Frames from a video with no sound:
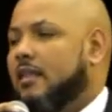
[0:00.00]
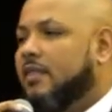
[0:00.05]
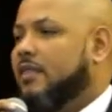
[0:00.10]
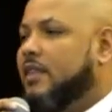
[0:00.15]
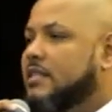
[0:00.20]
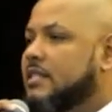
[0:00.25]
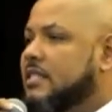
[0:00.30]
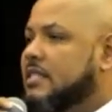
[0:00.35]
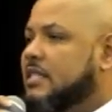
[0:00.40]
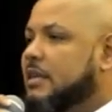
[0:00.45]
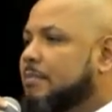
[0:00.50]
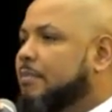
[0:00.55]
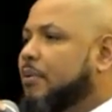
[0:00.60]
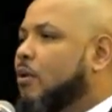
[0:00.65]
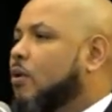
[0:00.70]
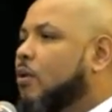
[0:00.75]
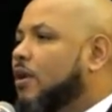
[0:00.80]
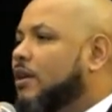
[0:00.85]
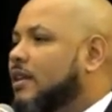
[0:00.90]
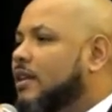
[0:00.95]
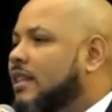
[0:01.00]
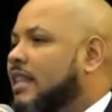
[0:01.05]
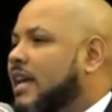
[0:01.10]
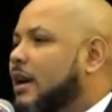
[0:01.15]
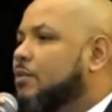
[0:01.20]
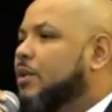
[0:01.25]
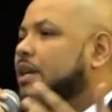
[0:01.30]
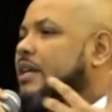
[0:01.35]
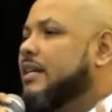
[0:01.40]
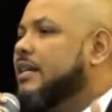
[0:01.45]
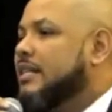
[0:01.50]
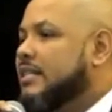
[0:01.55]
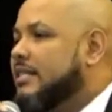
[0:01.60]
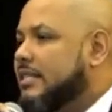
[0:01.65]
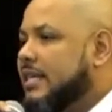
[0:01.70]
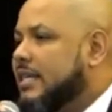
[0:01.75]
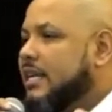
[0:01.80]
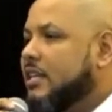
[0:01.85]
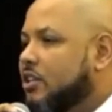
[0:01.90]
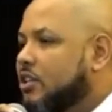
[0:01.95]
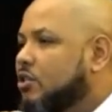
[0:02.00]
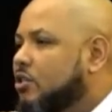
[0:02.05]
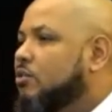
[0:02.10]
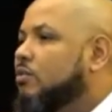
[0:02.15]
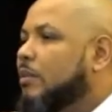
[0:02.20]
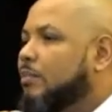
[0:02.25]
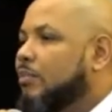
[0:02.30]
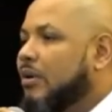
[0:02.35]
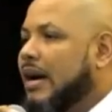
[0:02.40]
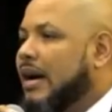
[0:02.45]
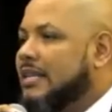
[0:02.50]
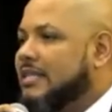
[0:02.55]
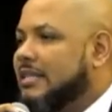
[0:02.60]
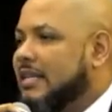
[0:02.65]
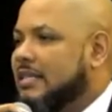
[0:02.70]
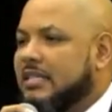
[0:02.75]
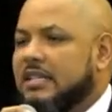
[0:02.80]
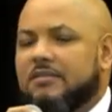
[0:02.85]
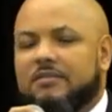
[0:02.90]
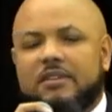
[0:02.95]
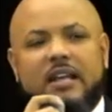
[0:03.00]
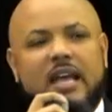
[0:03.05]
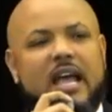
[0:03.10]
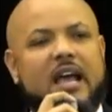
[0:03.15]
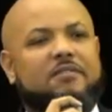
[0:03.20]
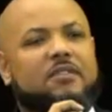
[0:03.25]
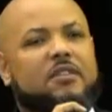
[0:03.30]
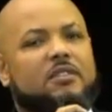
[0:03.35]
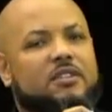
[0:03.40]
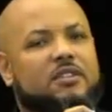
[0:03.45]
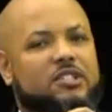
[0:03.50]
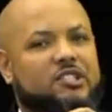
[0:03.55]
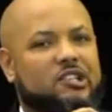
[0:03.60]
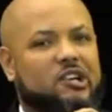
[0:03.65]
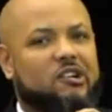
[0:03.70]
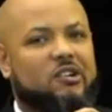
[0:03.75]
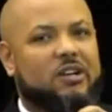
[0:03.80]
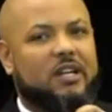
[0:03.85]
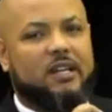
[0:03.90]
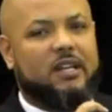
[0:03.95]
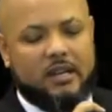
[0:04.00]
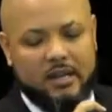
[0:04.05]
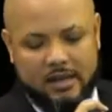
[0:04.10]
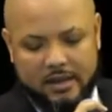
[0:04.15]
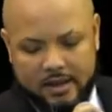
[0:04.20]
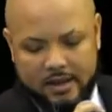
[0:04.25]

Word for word: this is important that we continue the process even after the journey